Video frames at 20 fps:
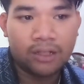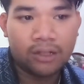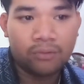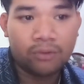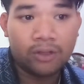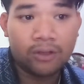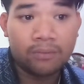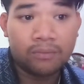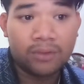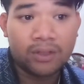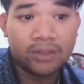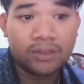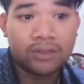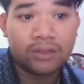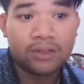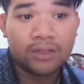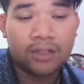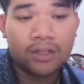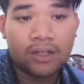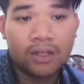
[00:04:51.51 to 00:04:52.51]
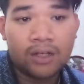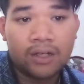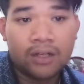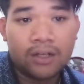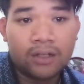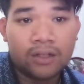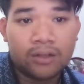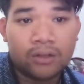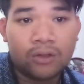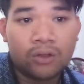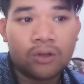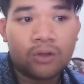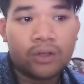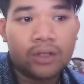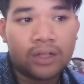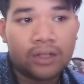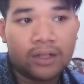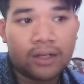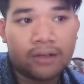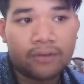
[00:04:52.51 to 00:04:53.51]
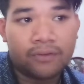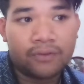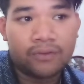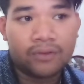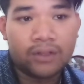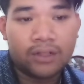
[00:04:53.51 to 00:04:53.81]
we must draw a graph.